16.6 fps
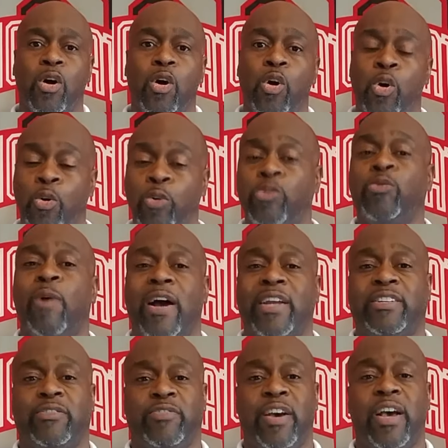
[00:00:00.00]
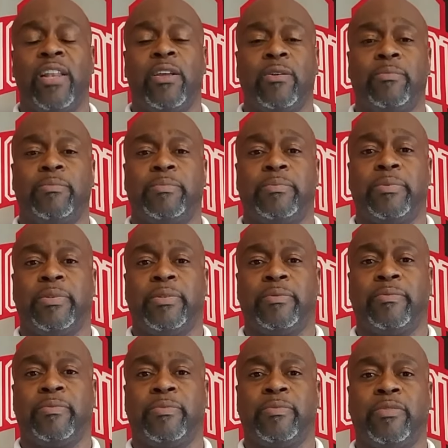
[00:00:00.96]
who do I develop?
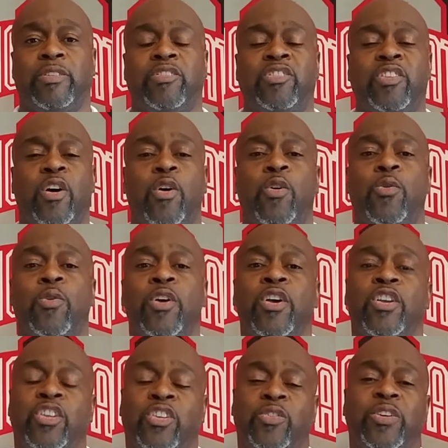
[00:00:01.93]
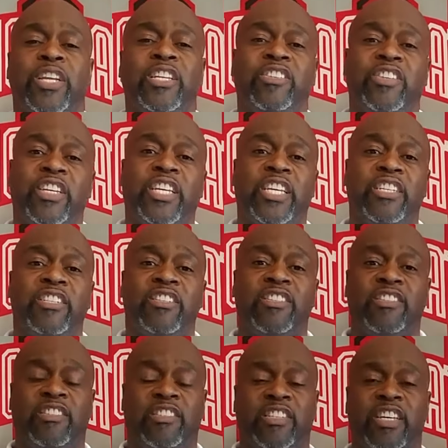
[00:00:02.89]
And so you need to
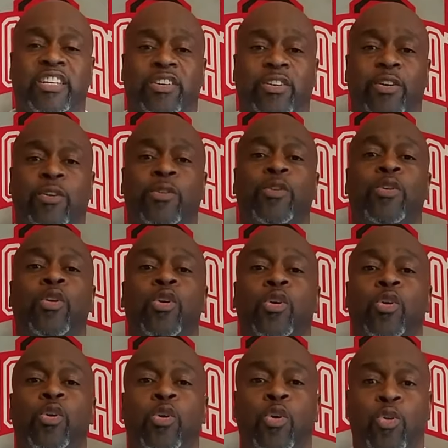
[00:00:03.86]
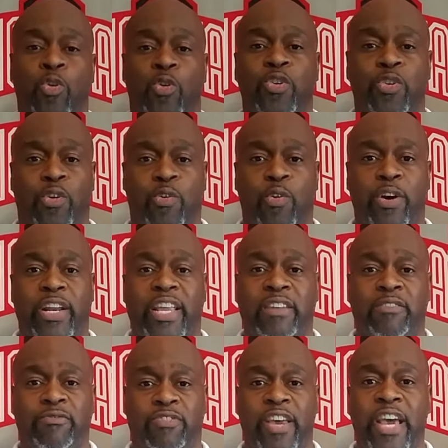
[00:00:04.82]
consider who you're going to
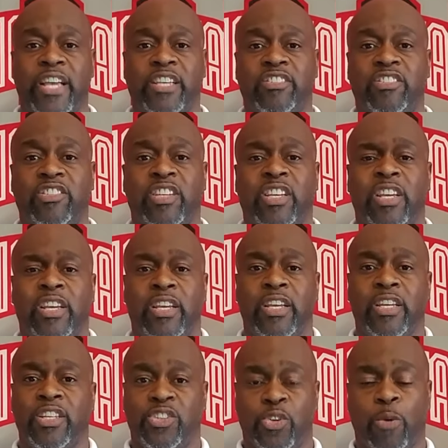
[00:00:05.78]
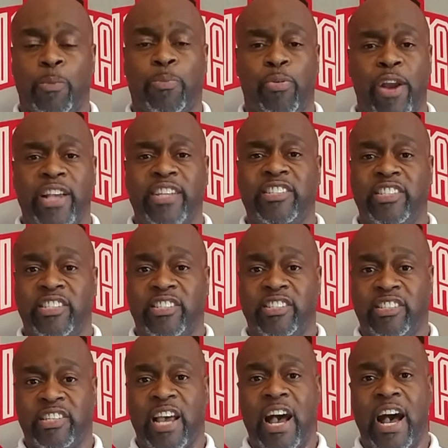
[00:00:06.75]
invest your
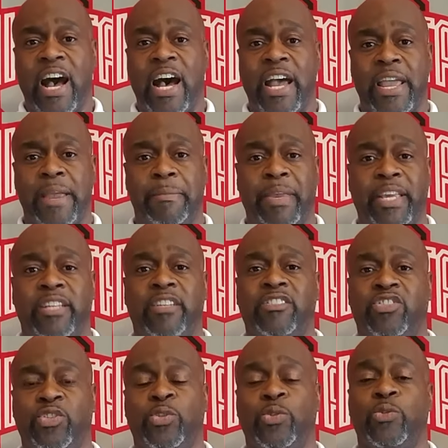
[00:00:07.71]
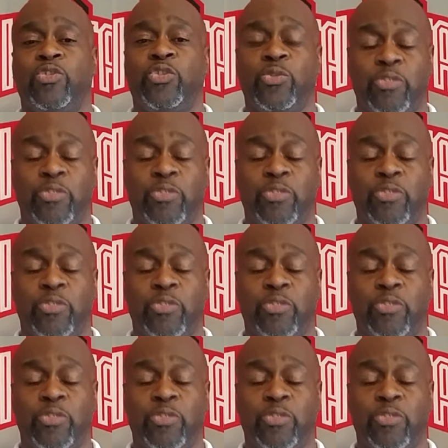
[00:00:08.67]
precious time into to